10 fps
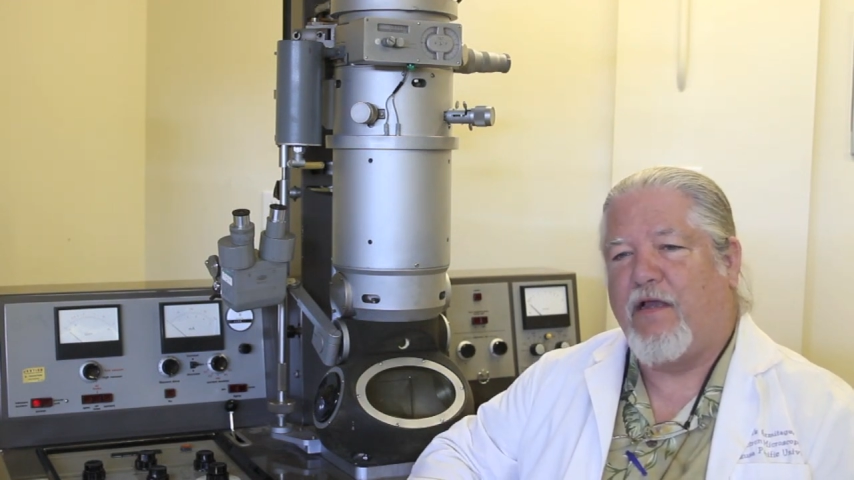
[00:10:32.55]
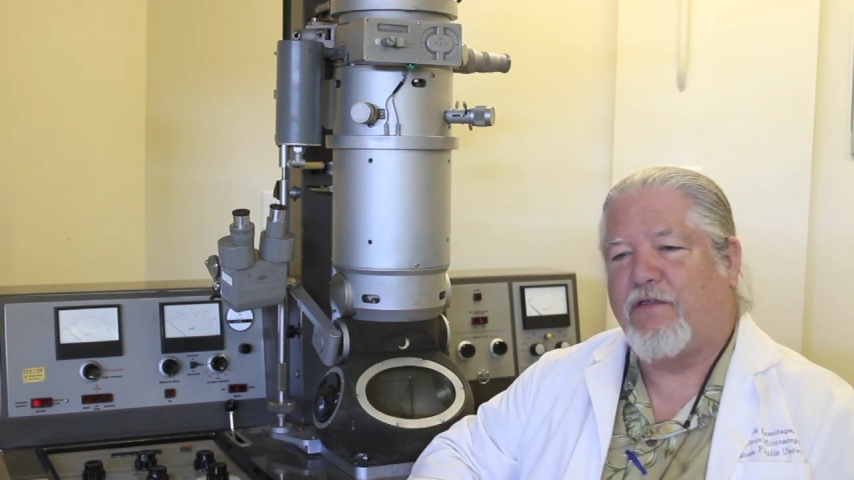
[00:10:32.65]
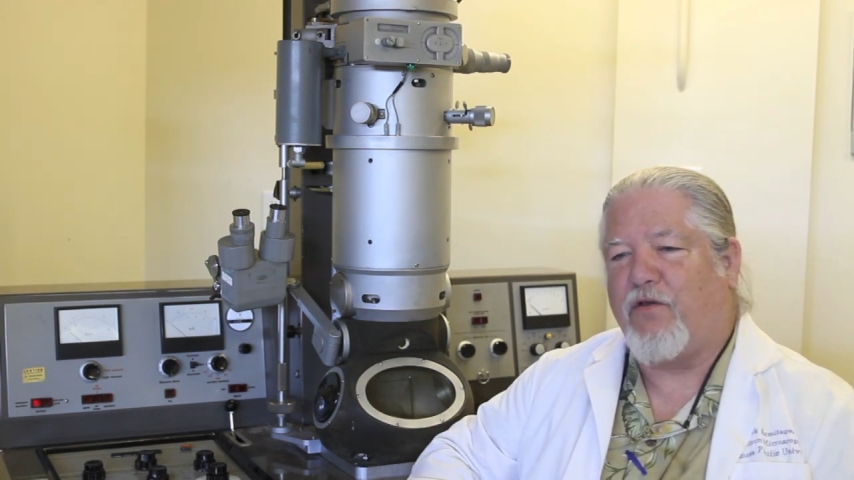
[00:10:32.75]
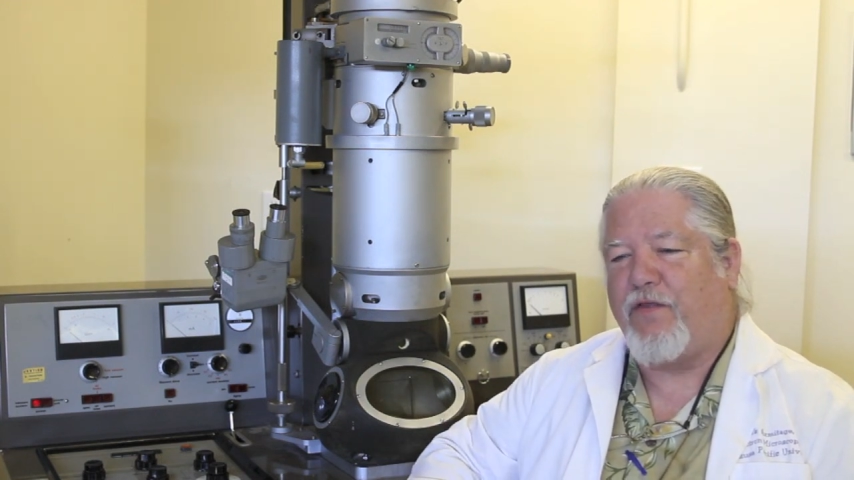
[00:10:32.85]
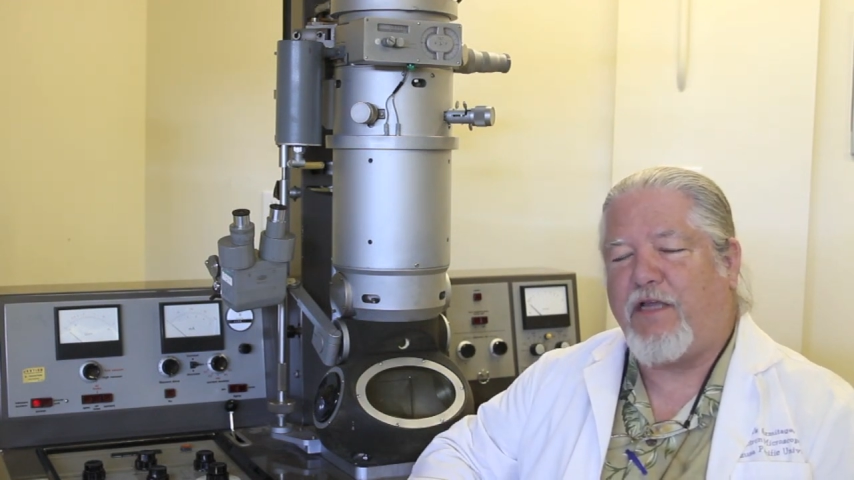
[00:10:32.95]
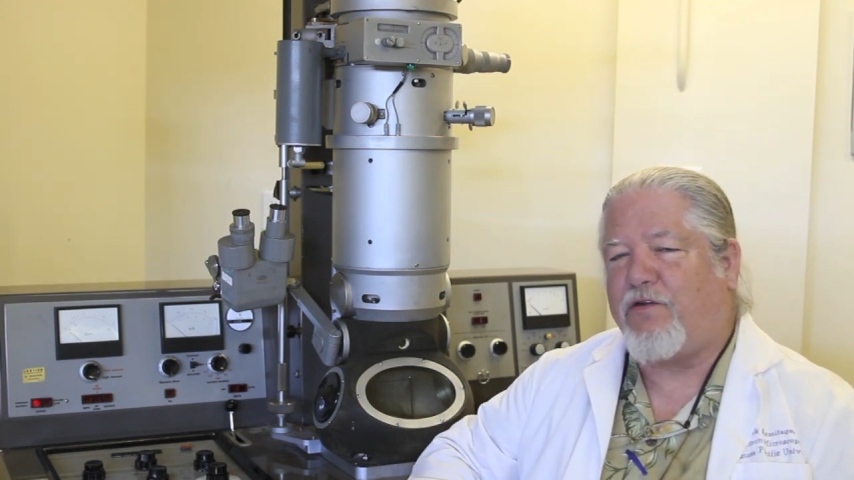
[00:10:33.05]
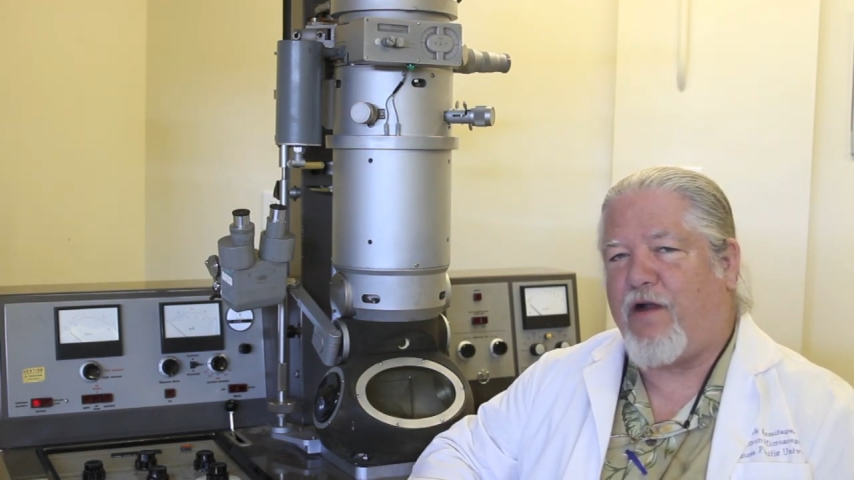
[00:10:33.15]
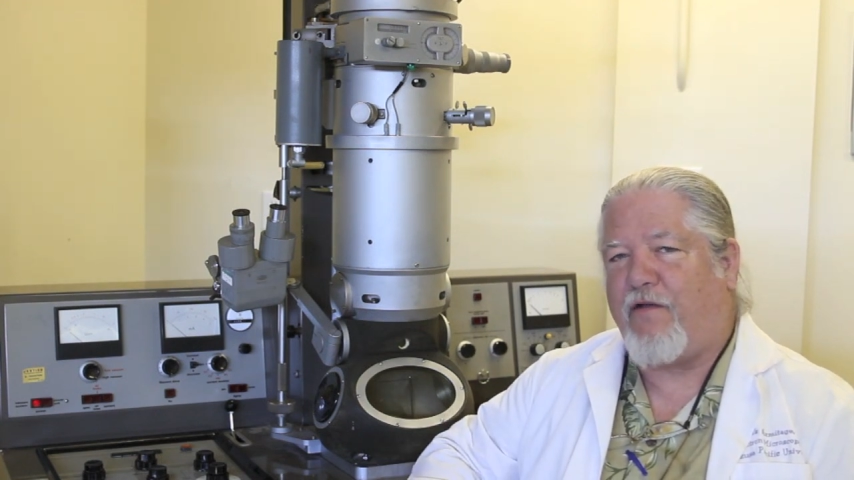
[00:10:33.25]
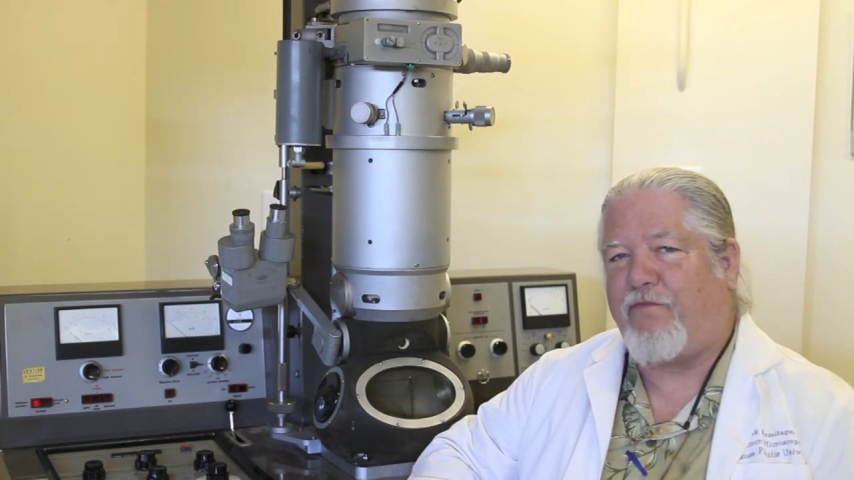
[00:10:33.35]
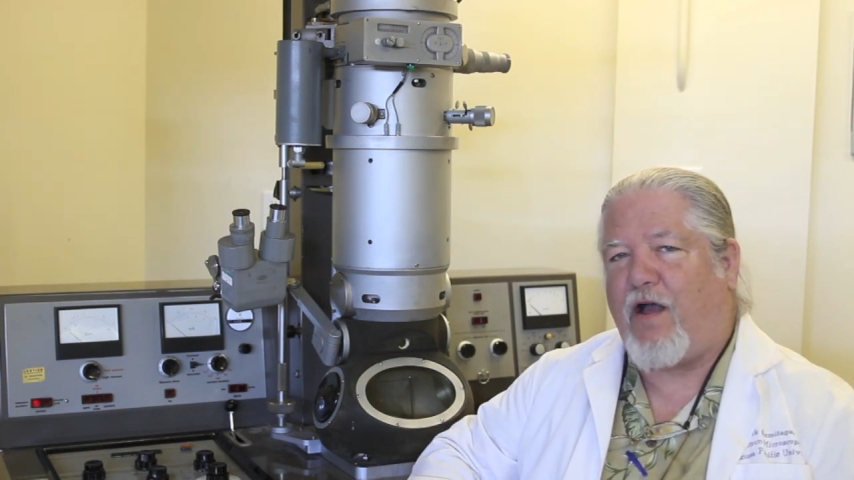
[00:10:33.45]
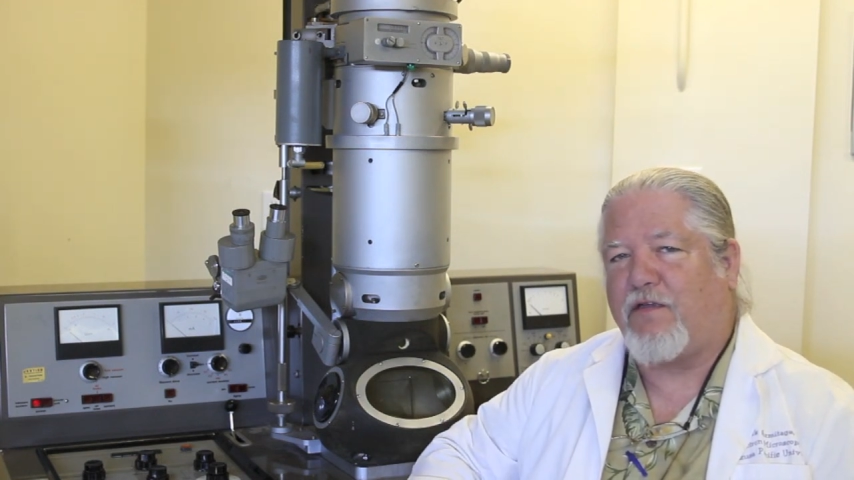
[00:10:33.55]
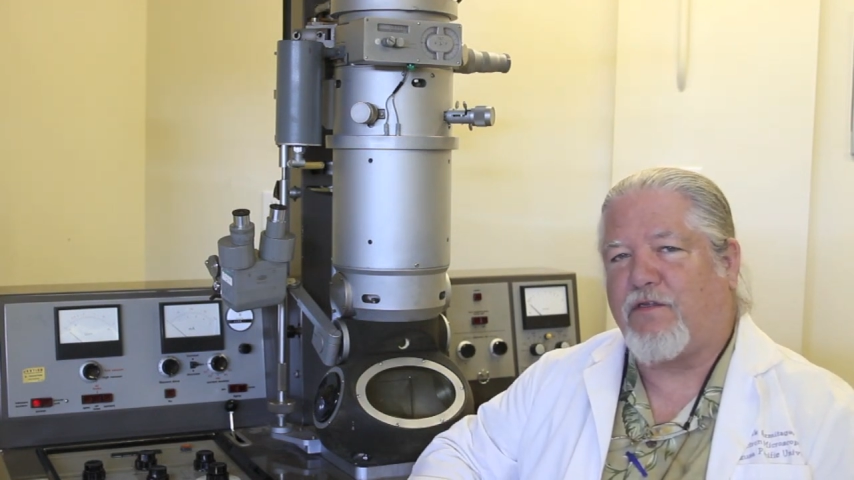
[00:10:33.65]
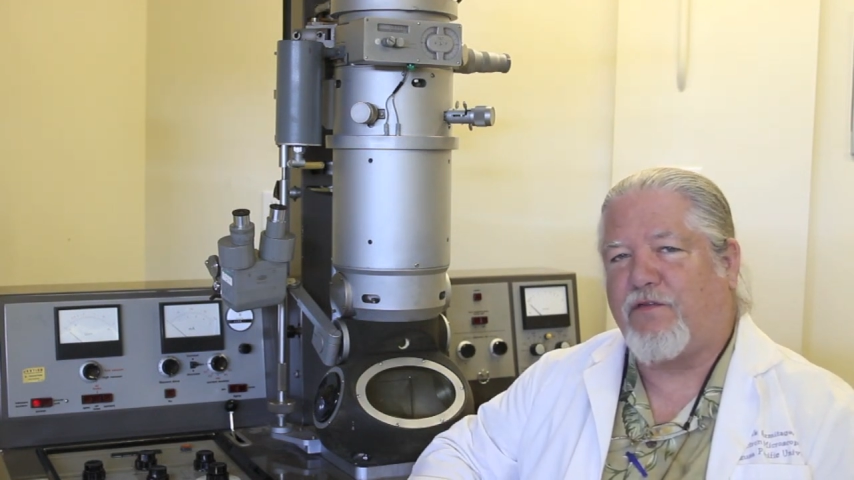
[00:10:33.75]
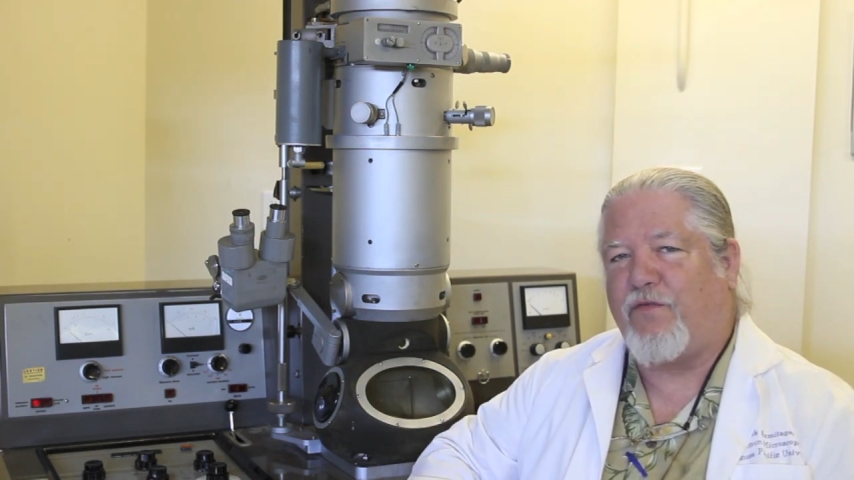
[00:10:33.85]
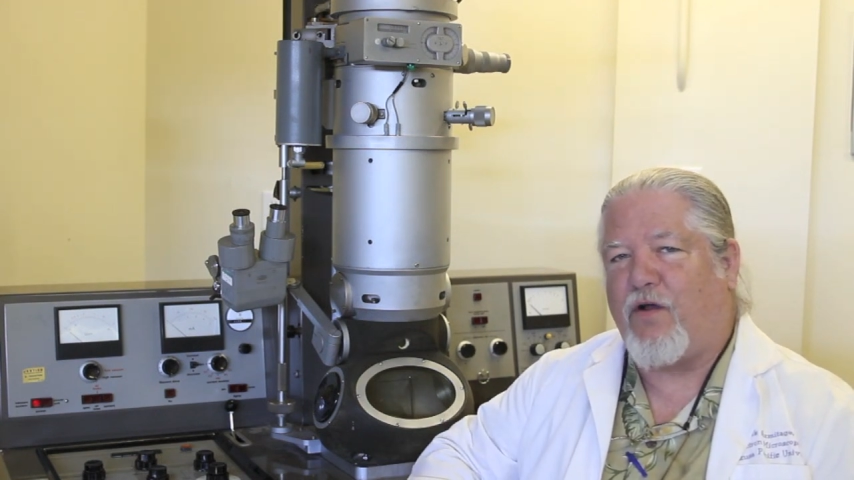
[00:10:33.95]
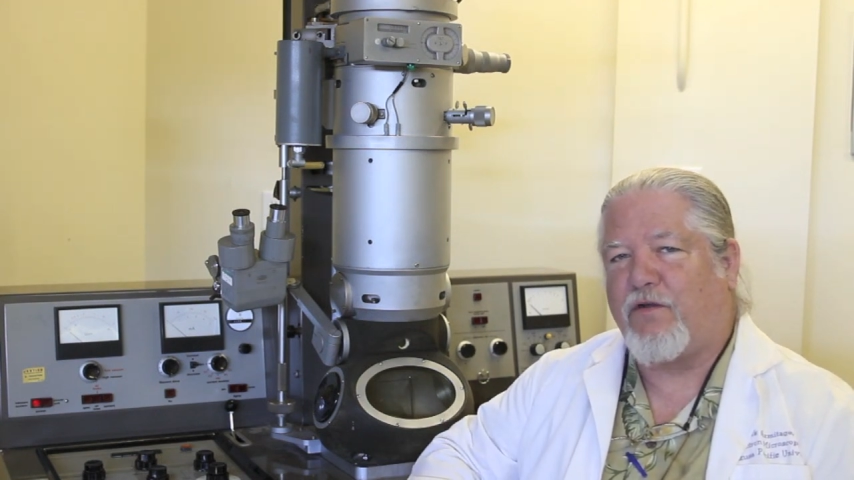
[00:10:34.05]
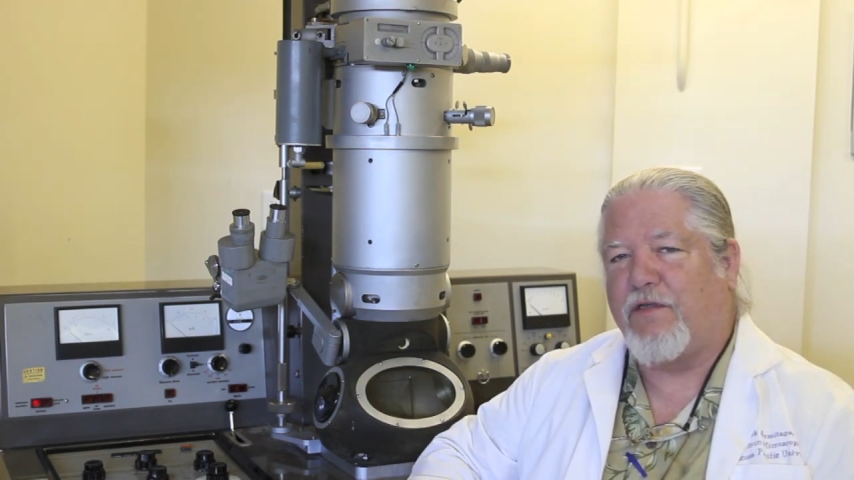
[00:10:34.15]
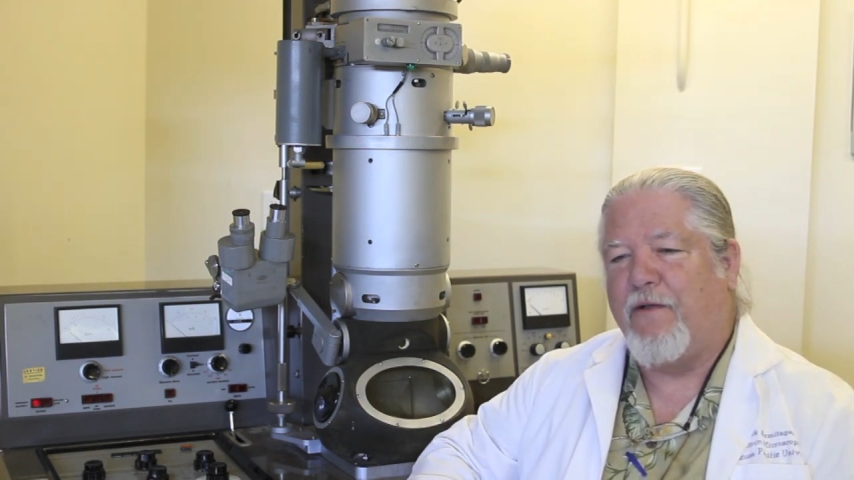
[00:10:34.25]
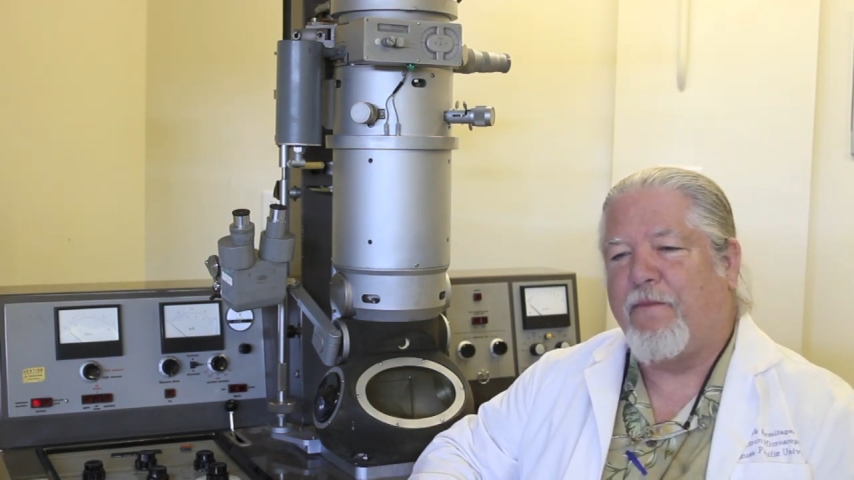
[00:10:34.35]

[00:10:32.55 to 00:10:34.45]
So these are not fossils, folks.